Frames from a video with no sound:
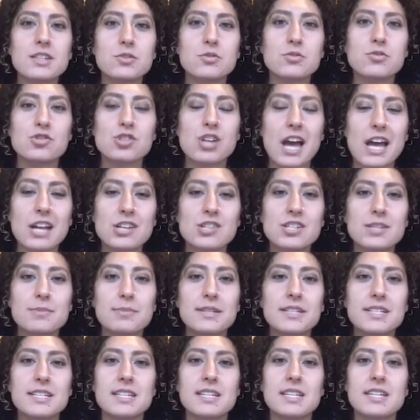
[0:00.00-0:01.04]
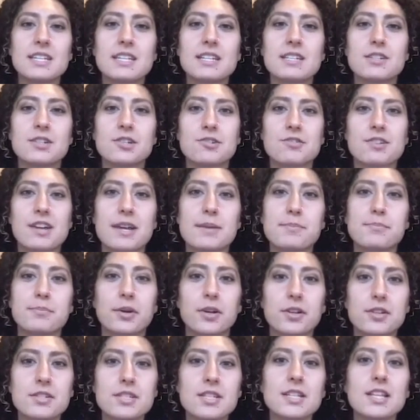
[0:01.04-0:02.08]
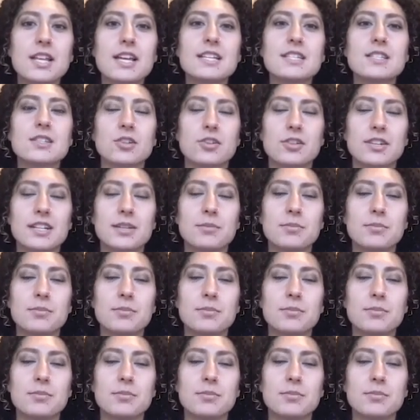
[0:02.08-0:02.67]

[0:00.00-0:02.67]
use ChatGPT to create personalized learning